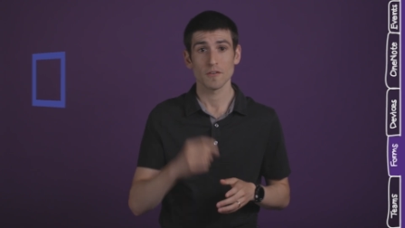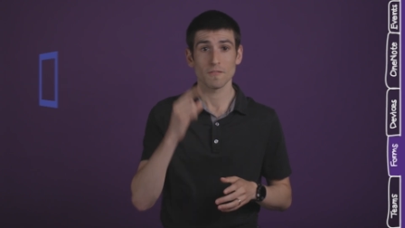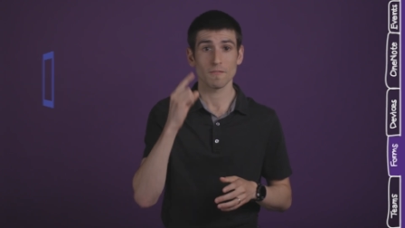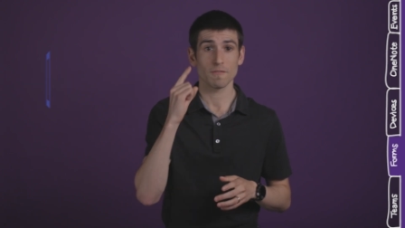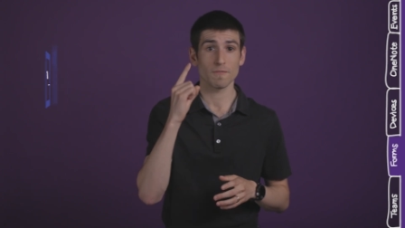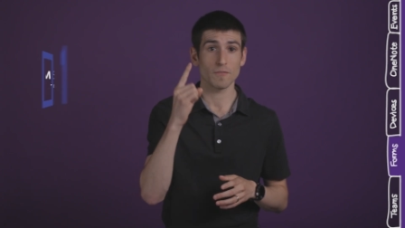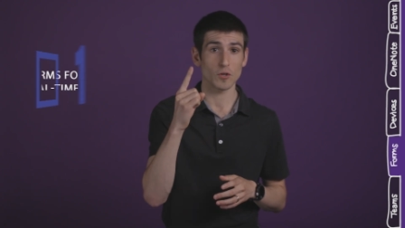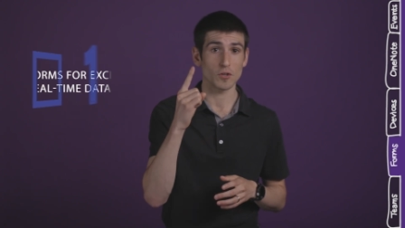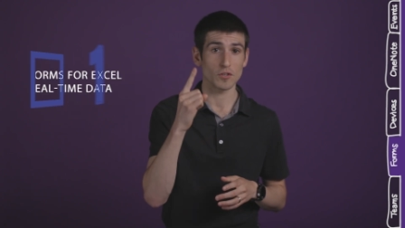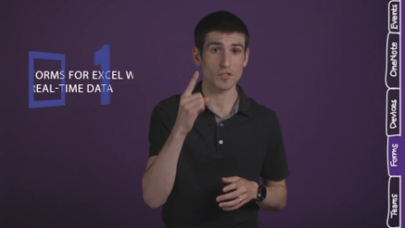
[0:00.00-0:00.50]

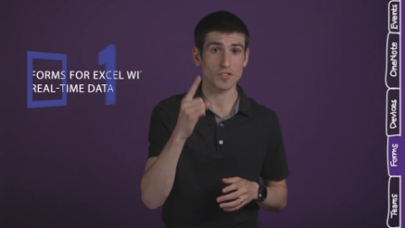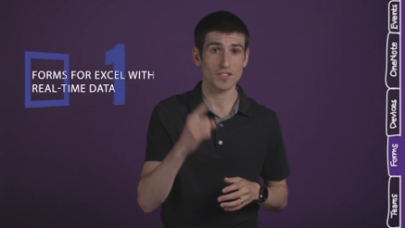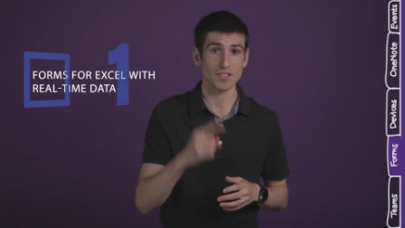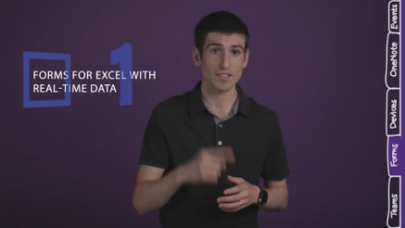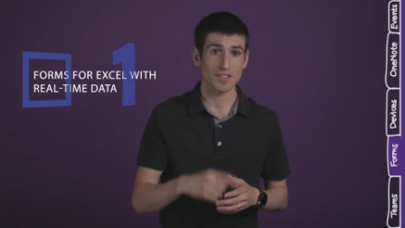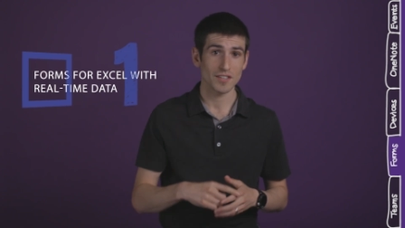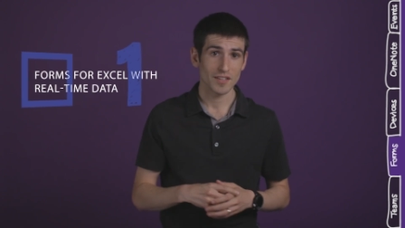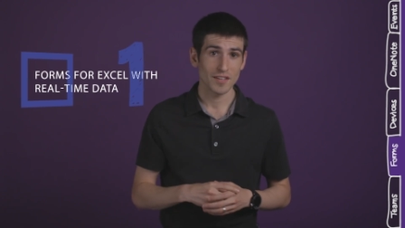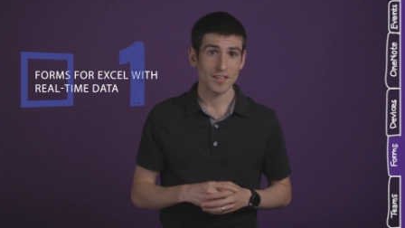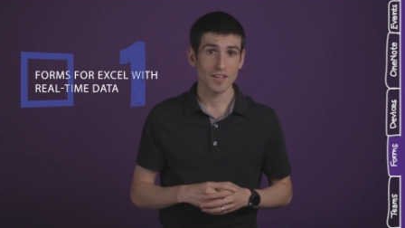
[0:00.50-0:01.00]

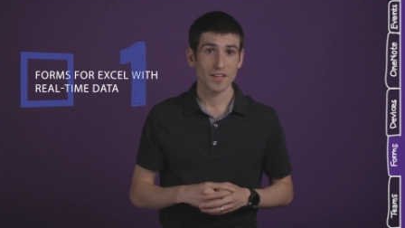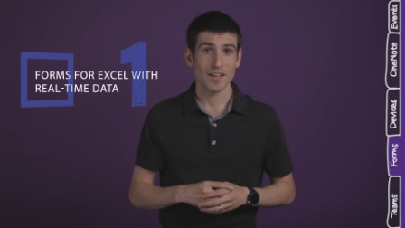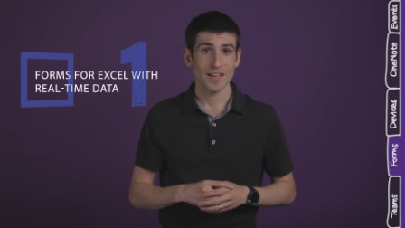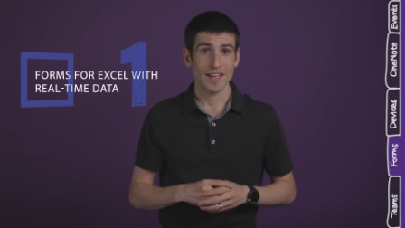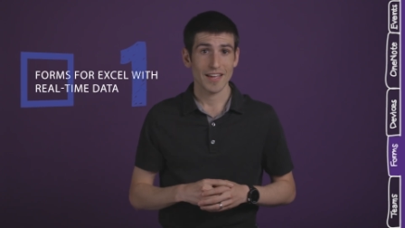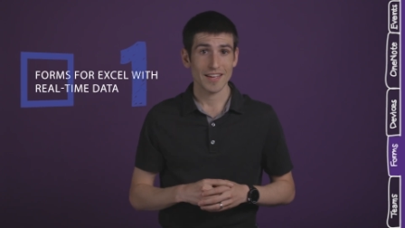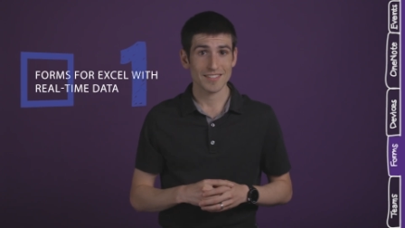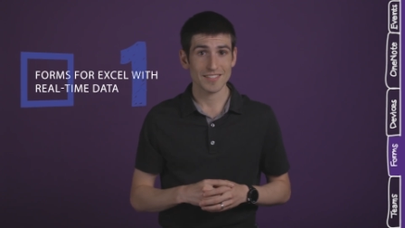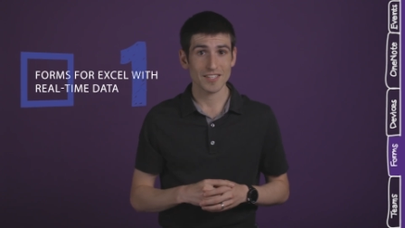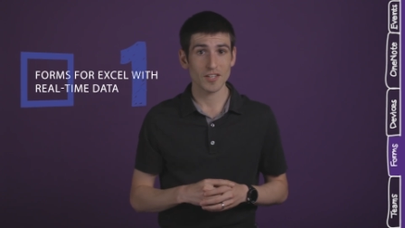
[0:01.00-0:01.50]
First,
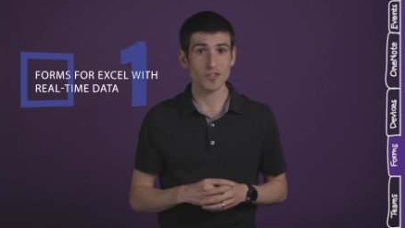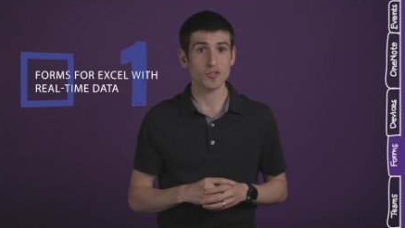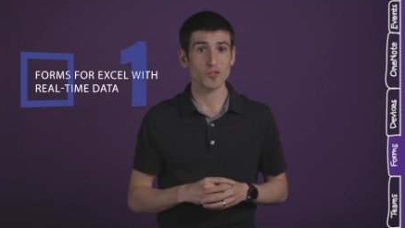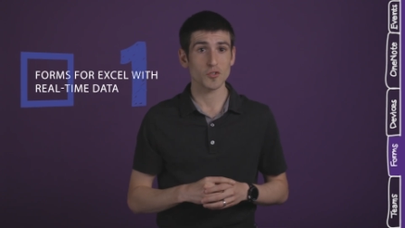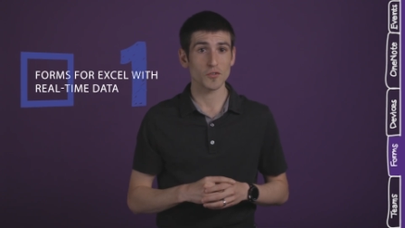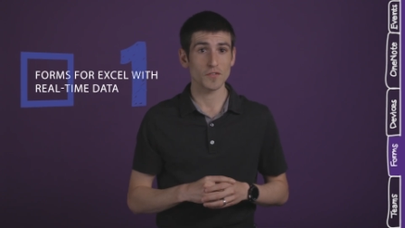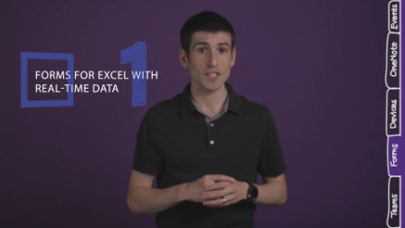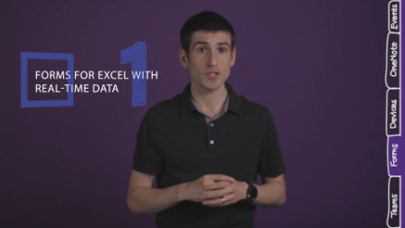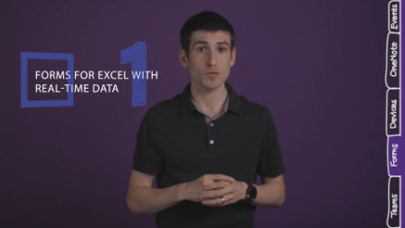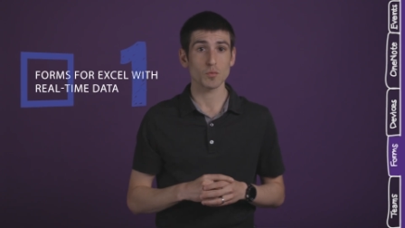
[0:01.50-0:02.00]
Excel
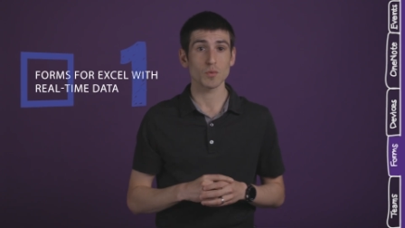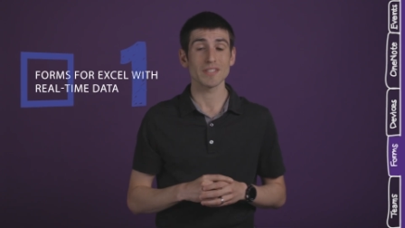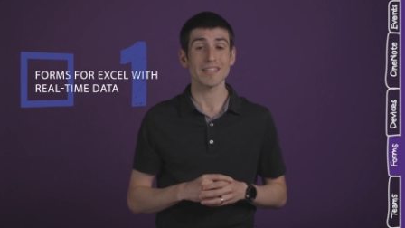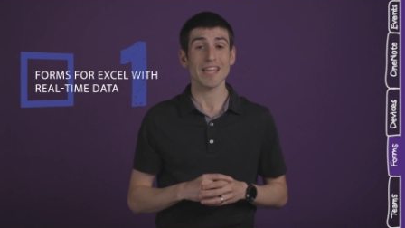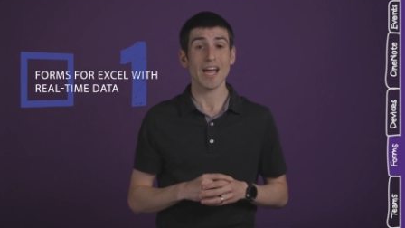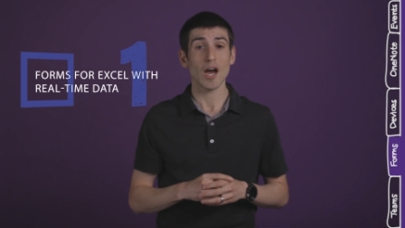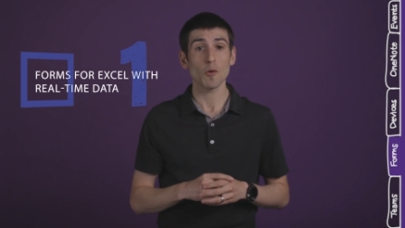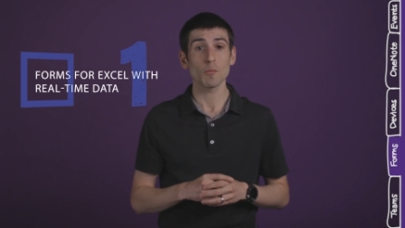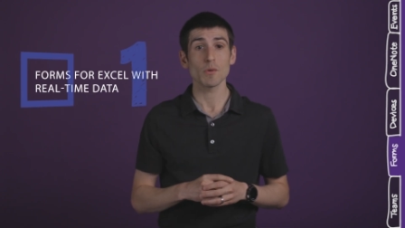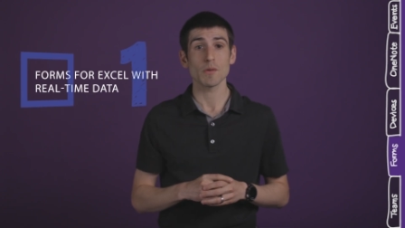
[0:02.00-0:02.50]
surveys will
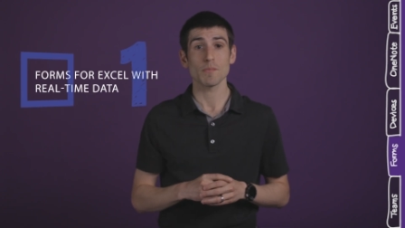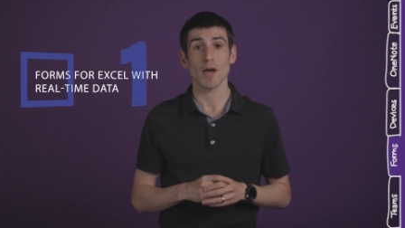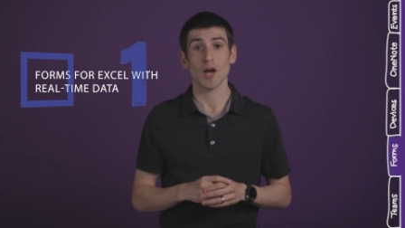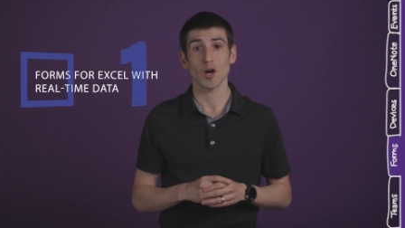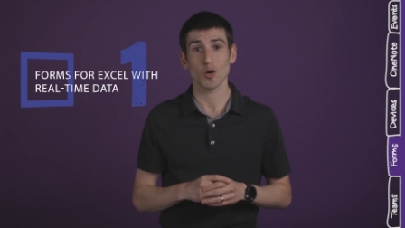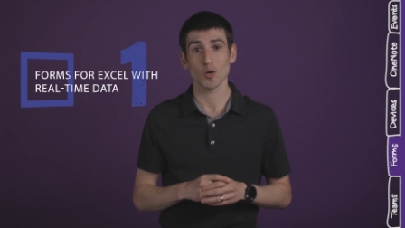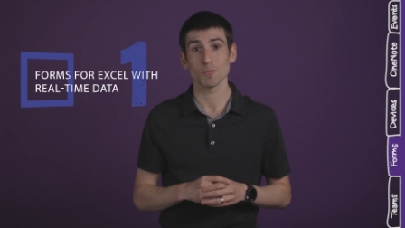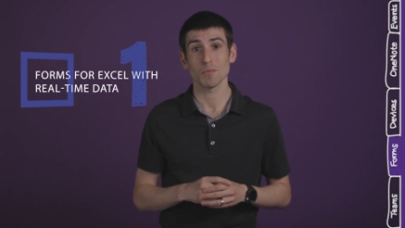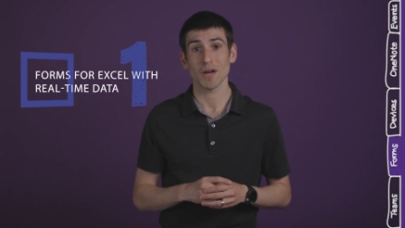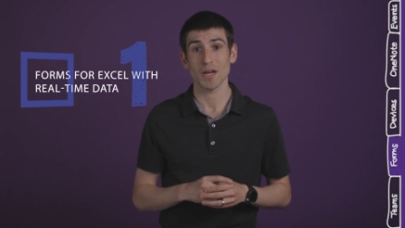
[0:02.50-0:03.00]
now be
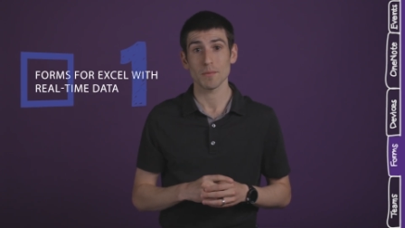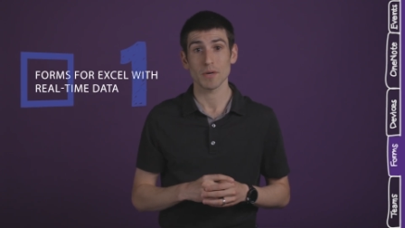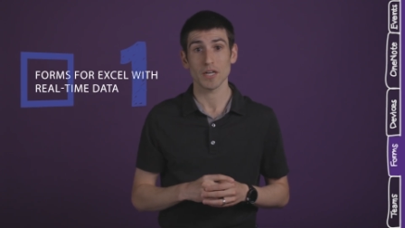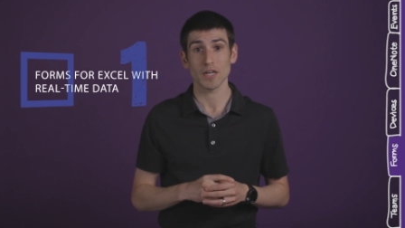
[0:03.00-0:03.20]
powered by